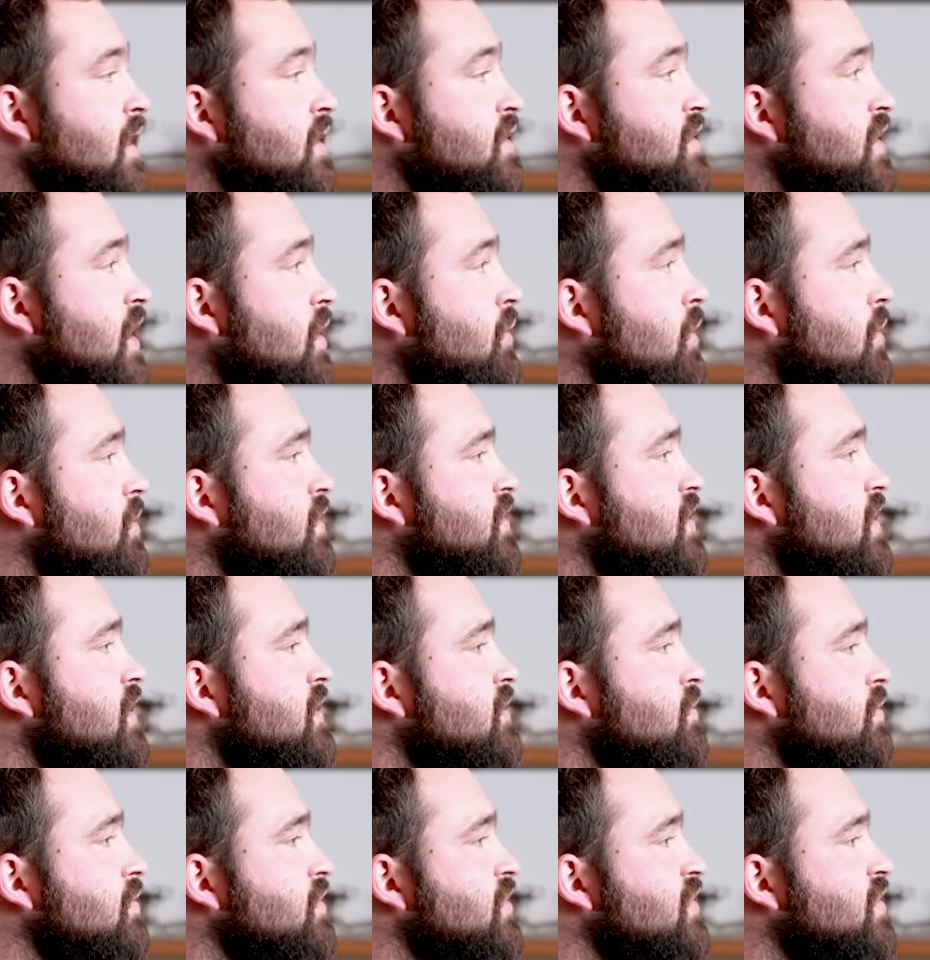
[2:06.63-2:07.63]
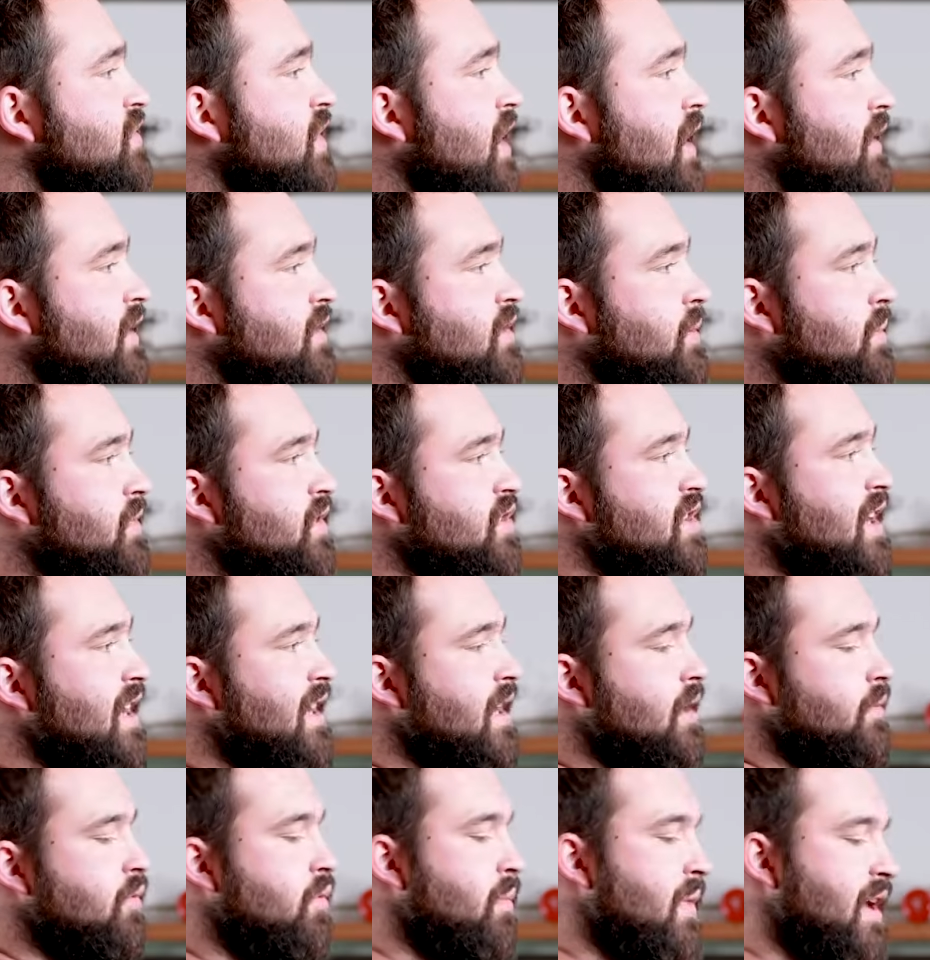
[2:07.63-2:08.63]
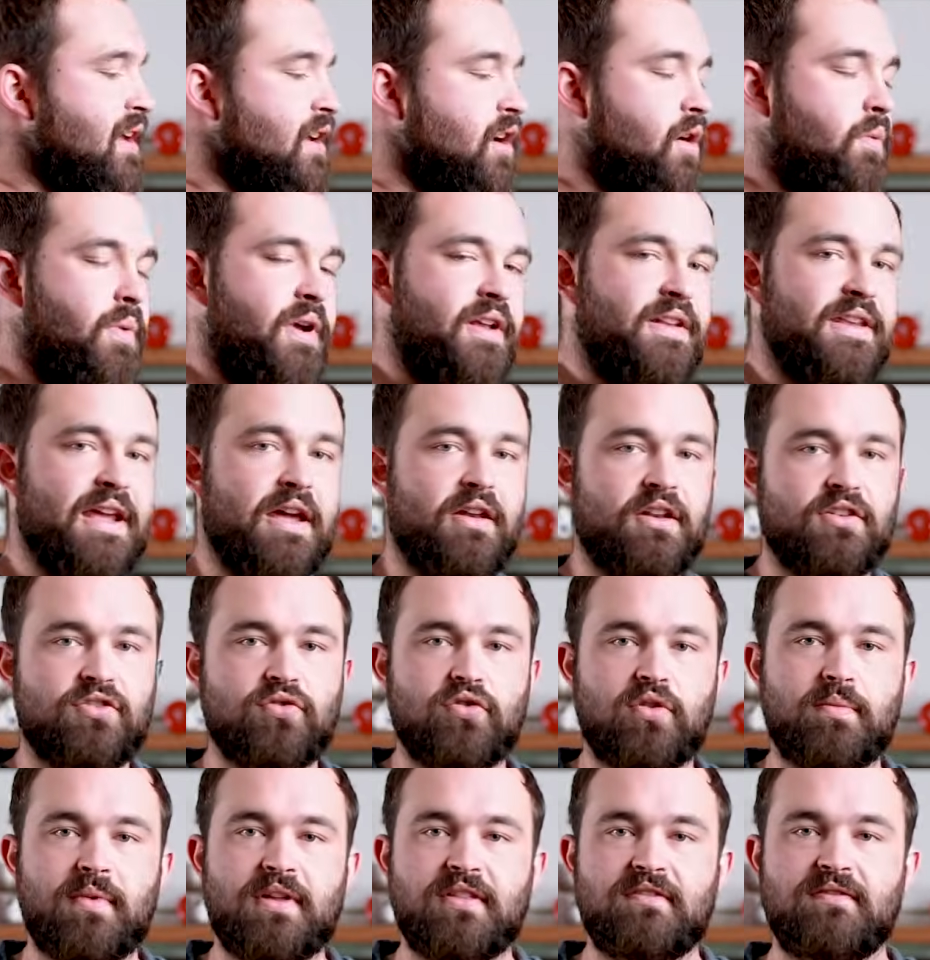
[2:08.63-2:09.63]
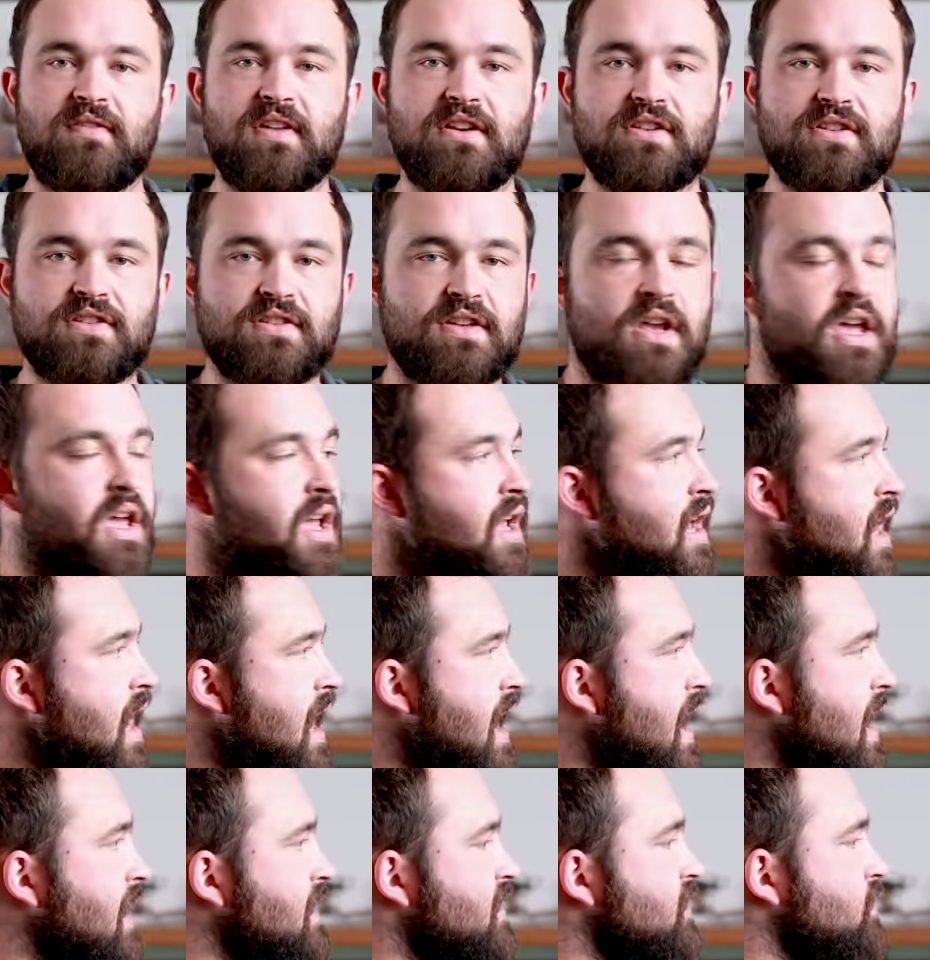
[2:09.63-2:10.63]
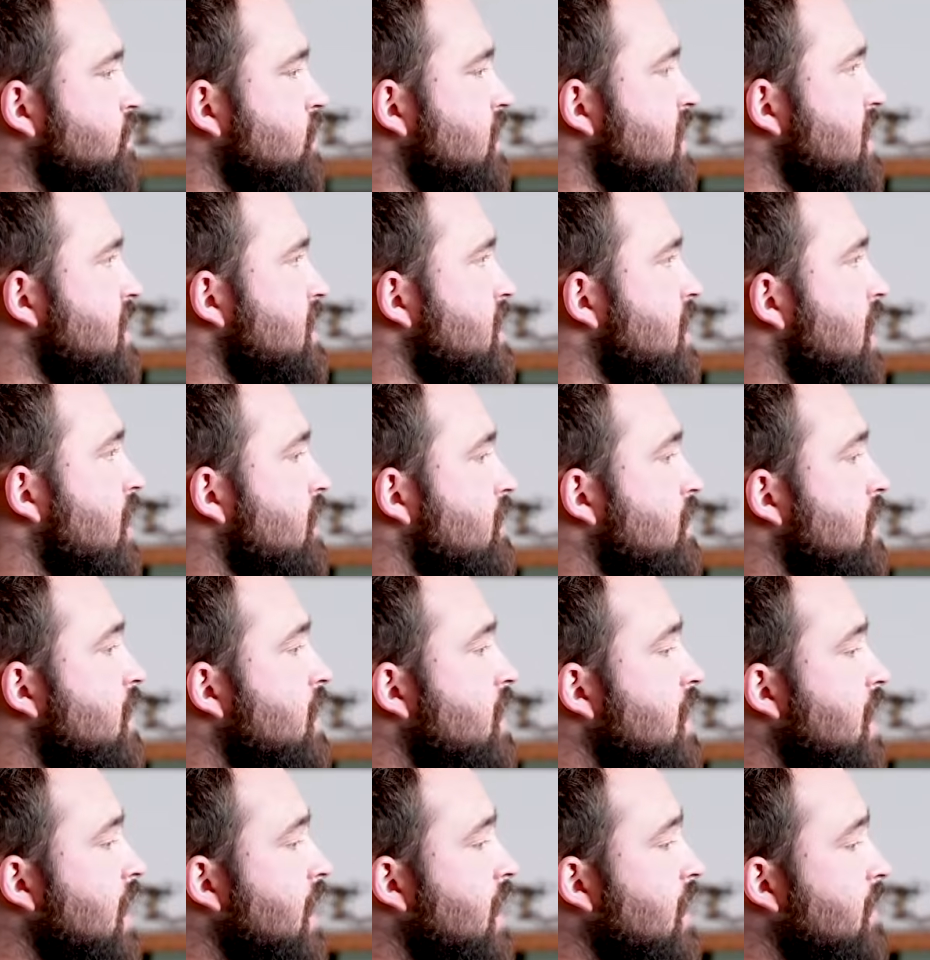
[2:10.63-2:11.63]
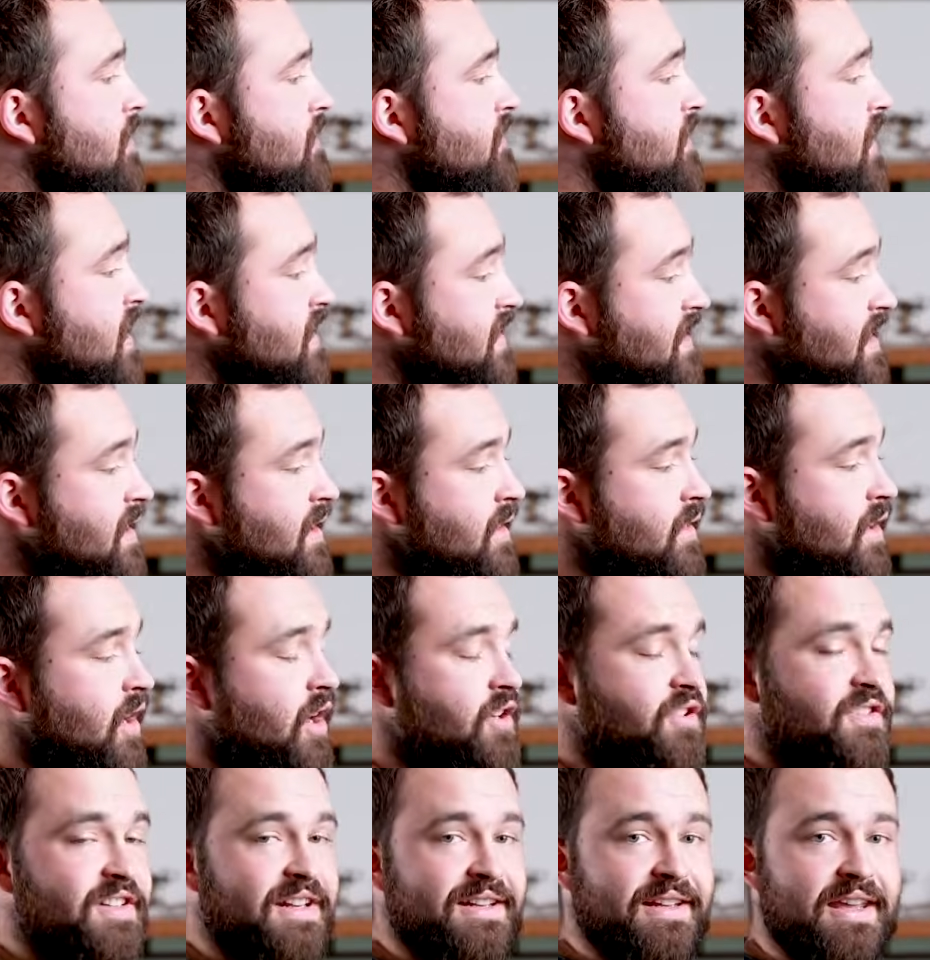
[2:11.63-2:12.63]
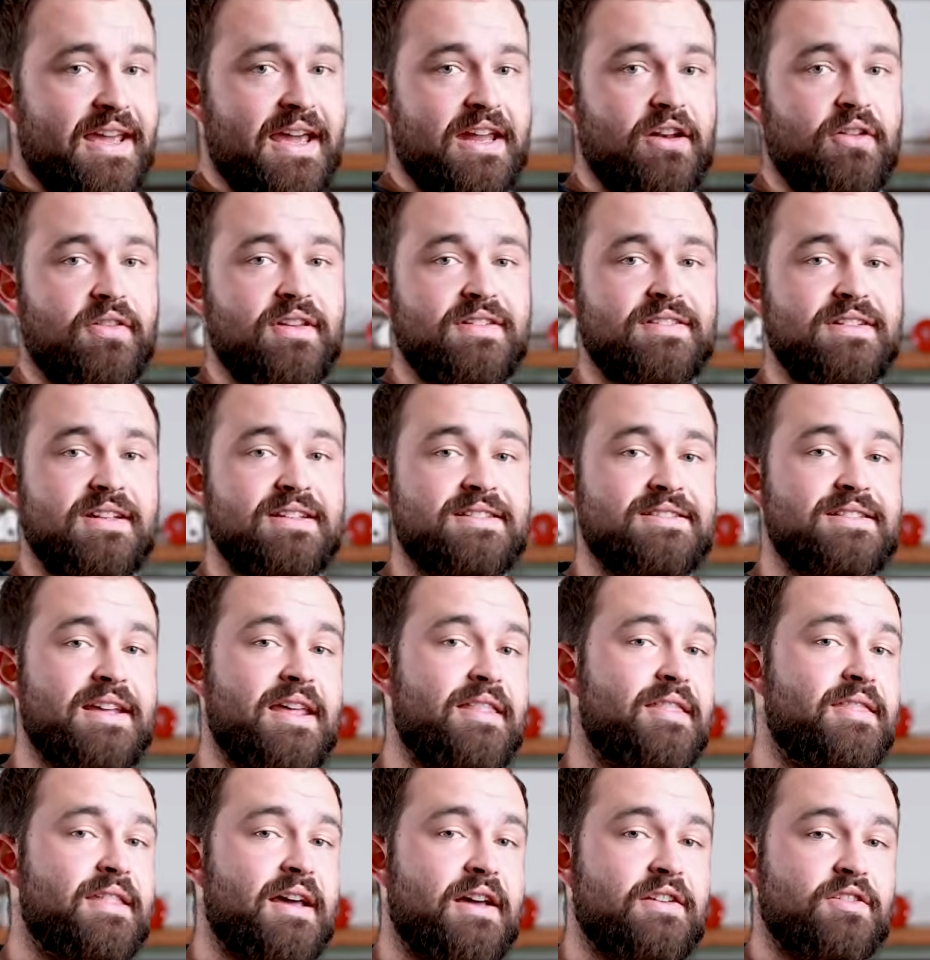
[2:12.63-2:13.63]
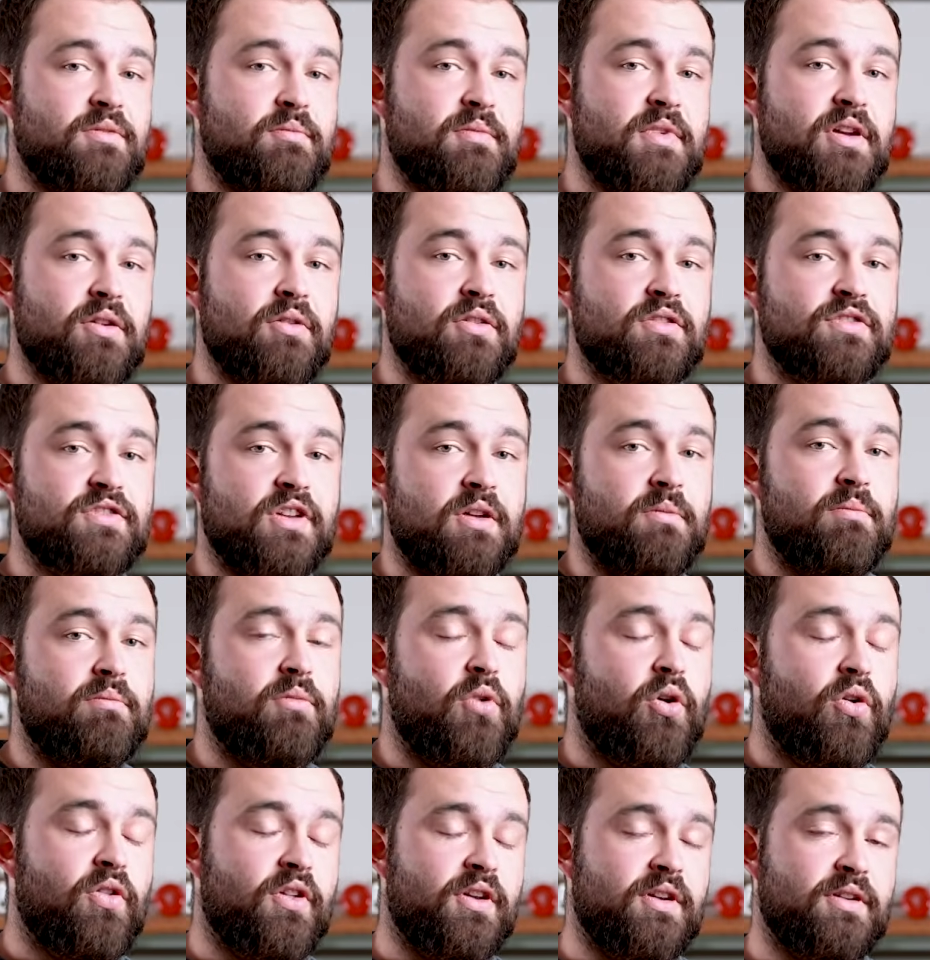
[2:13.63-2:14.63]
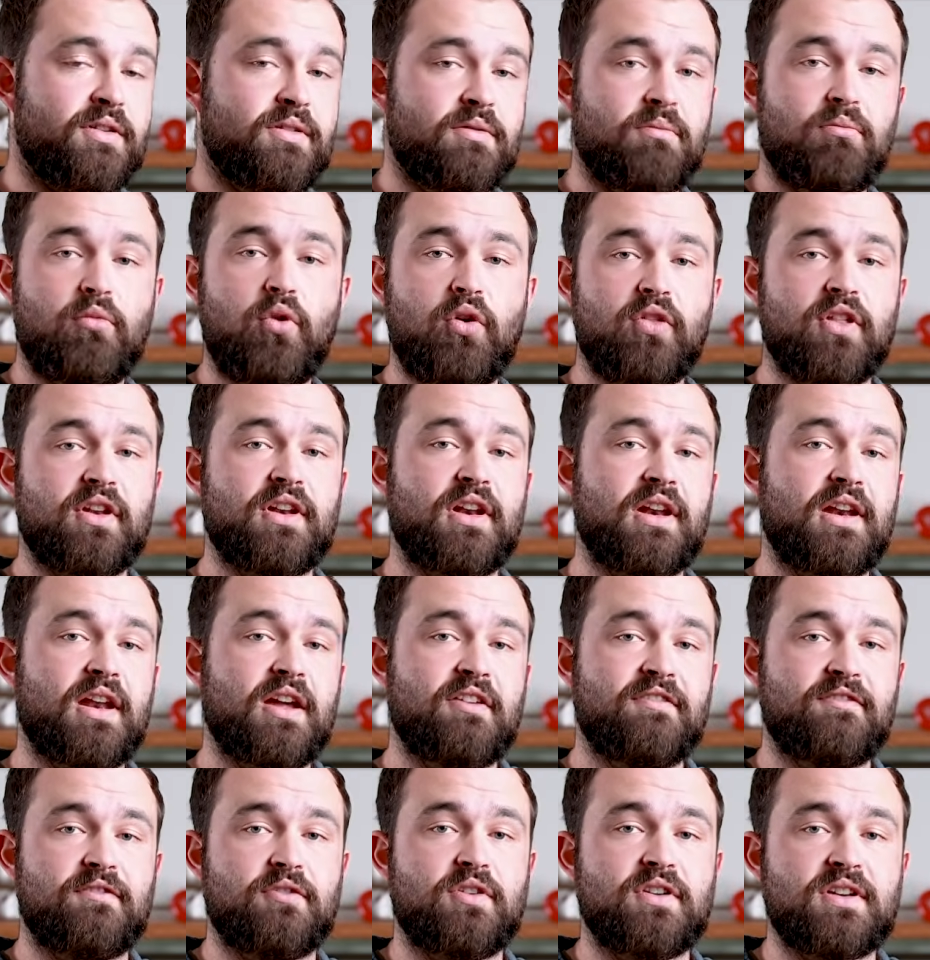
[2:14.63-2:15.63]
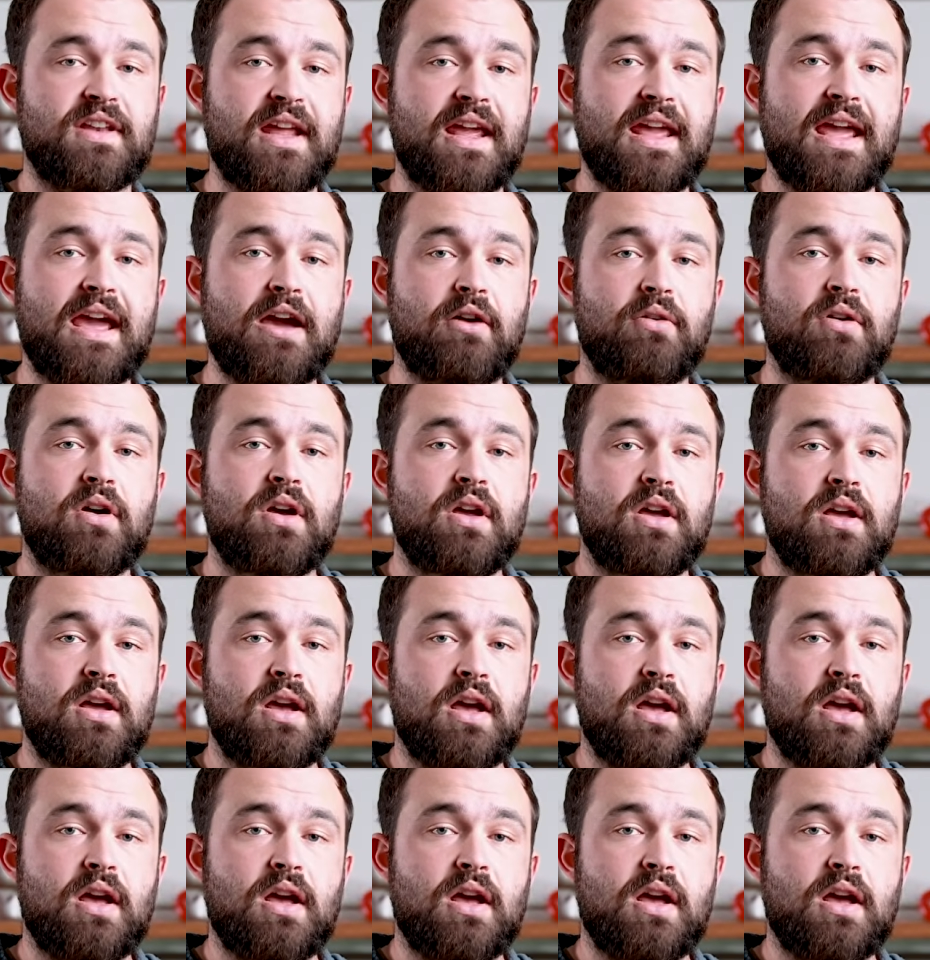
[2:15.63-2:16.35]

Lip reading: So what we'll do is we'll start at the top of the jacket, we'll make our way down and talk about the features as we go. Firstly, the hydrostatic head on this is 10,000 mil, so more than enough for a day out,